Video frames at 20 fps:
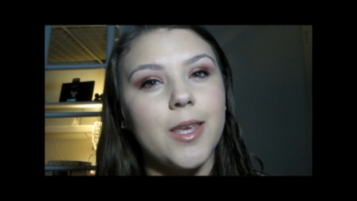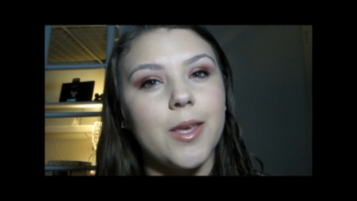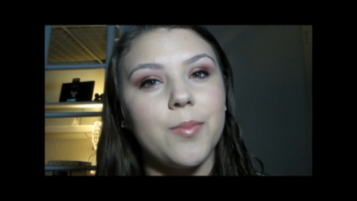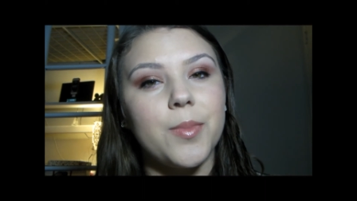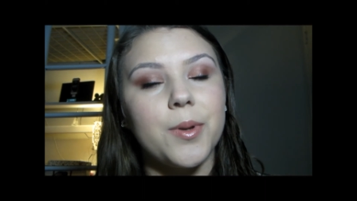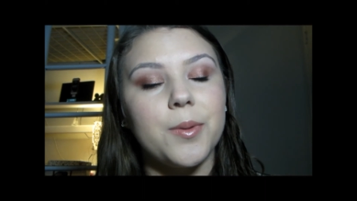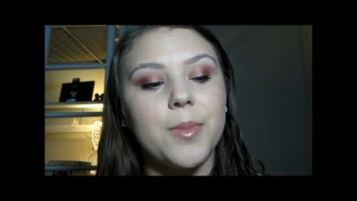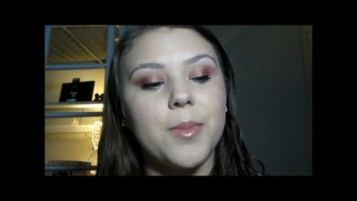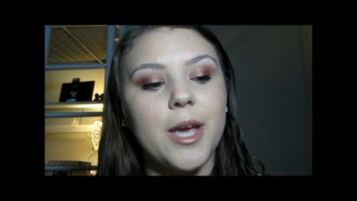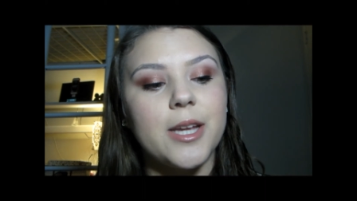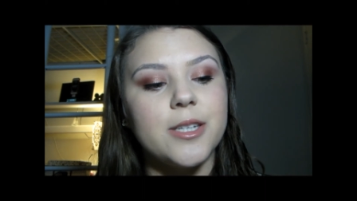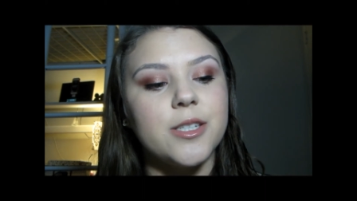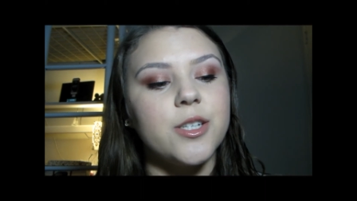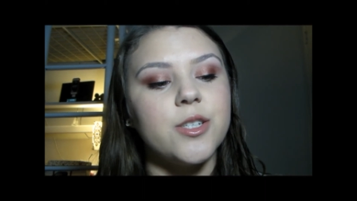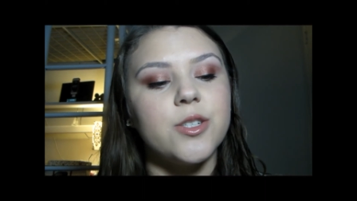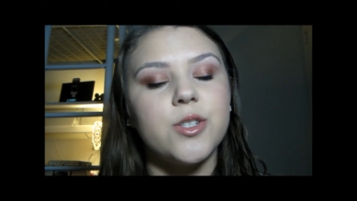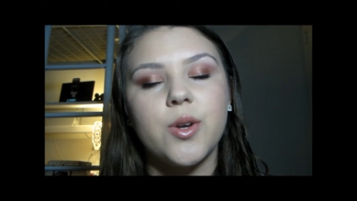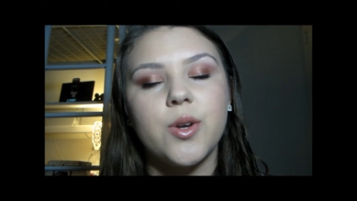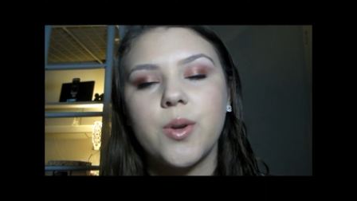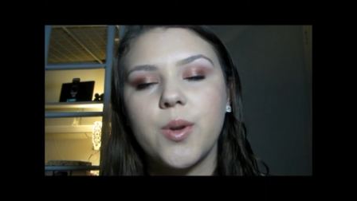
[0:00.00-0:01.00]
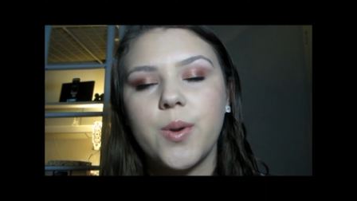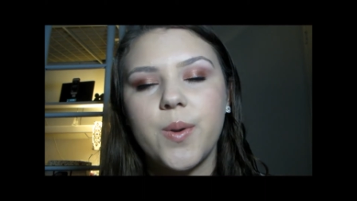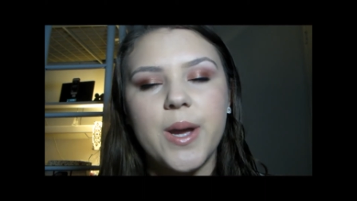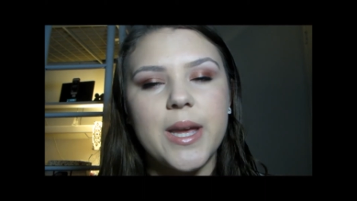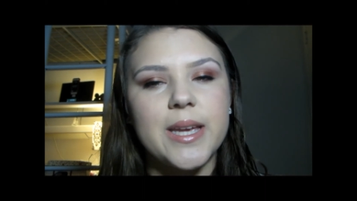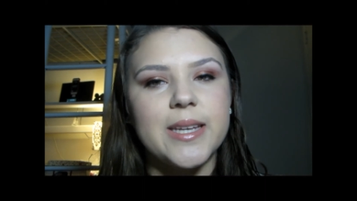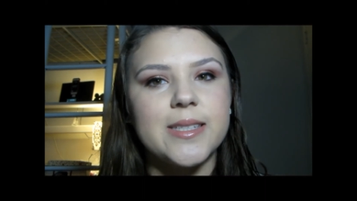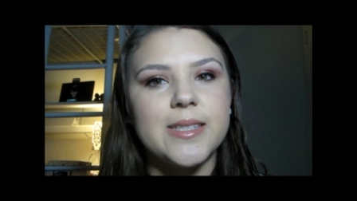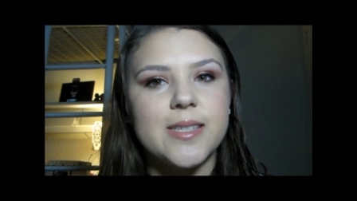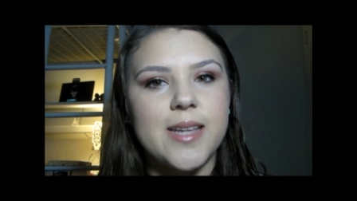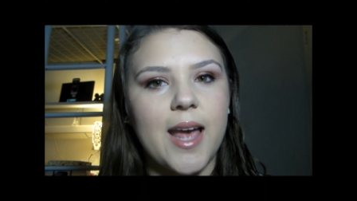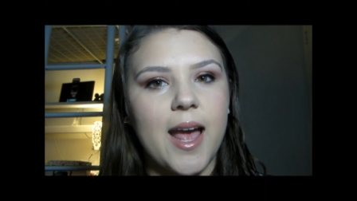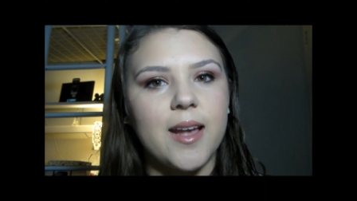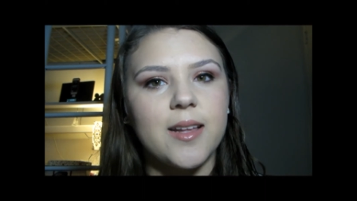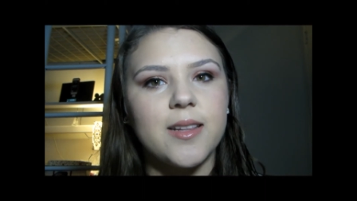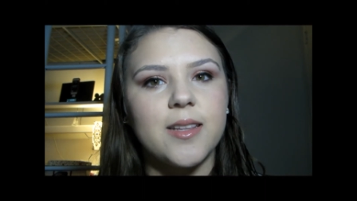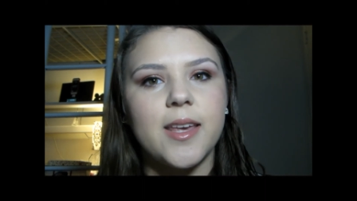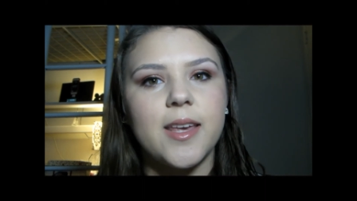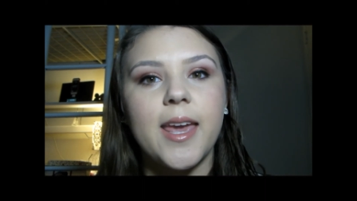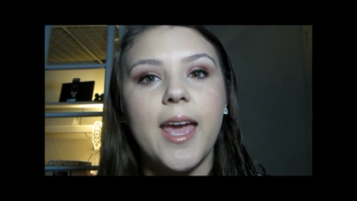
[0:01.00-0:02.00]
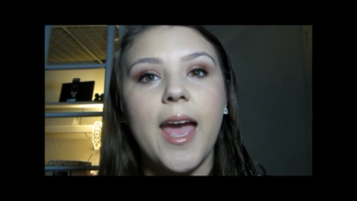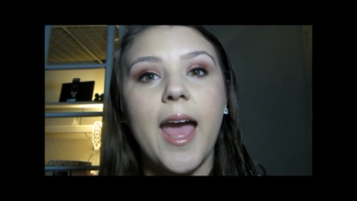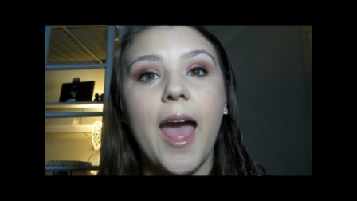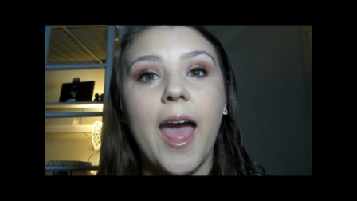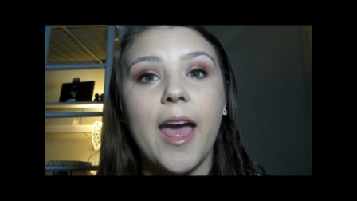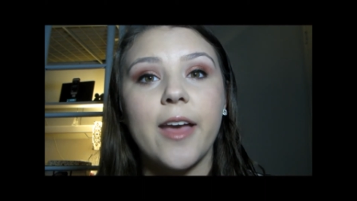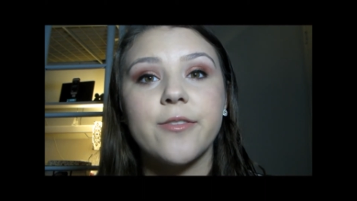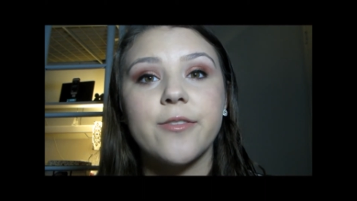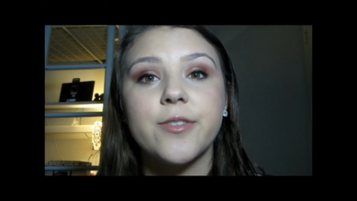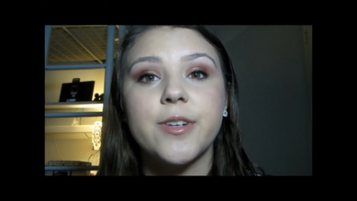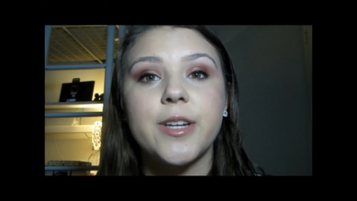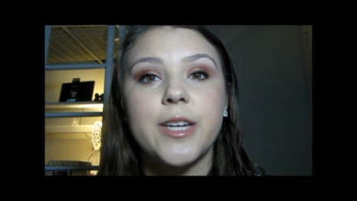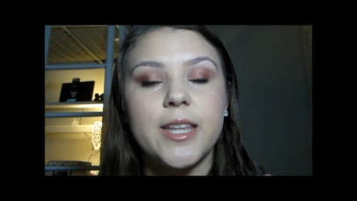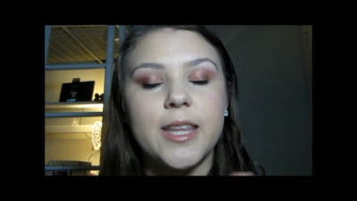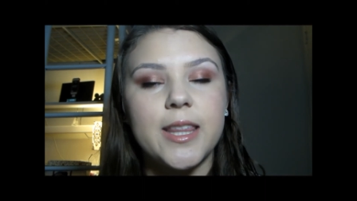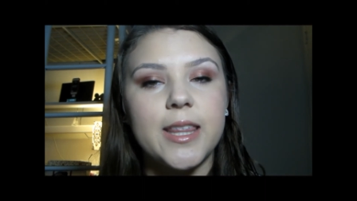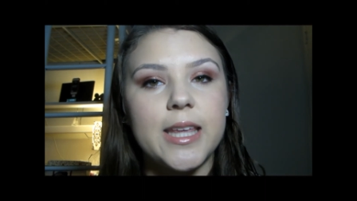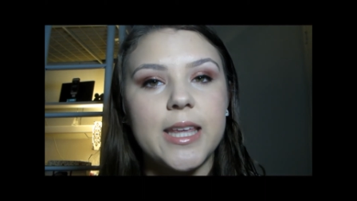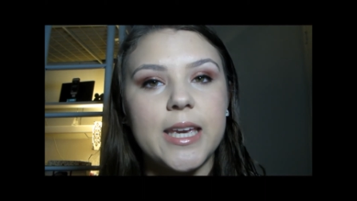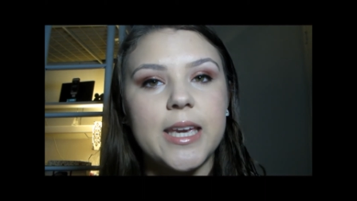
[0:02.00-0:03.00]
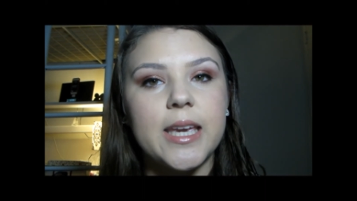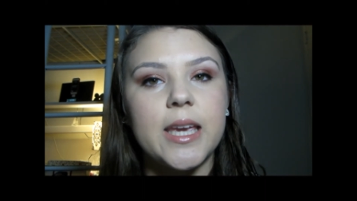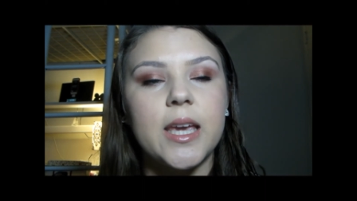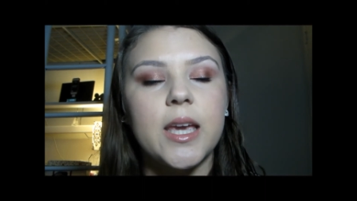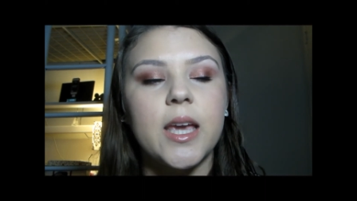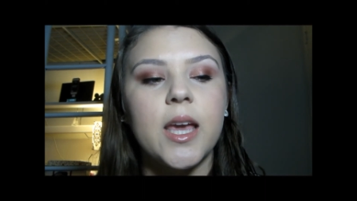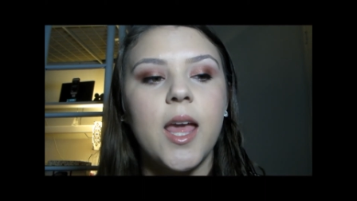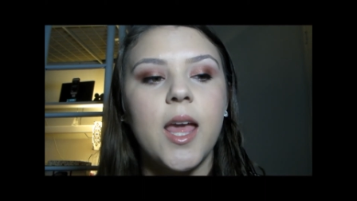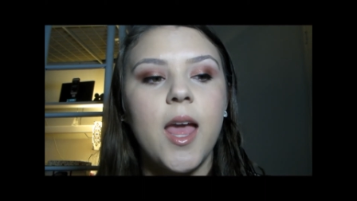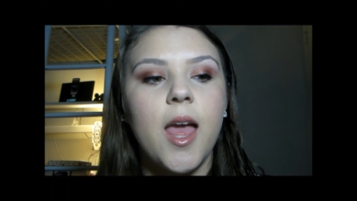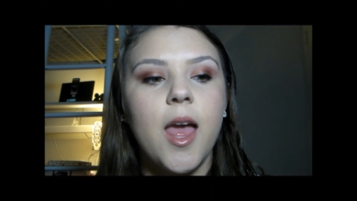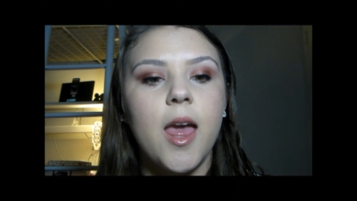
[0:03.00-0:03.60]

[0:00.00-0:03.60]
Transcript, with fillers: Keep in mind I don't know exactly everything